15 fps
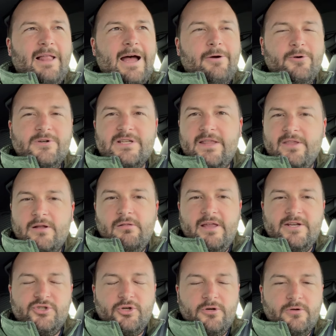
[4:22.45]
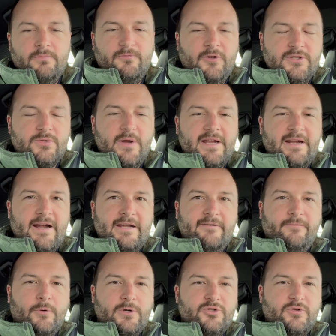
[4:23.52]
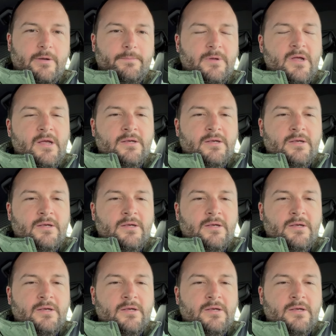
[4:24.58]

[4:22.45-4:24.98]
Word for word: hours on the Glacier Volkswagen ID4 trip.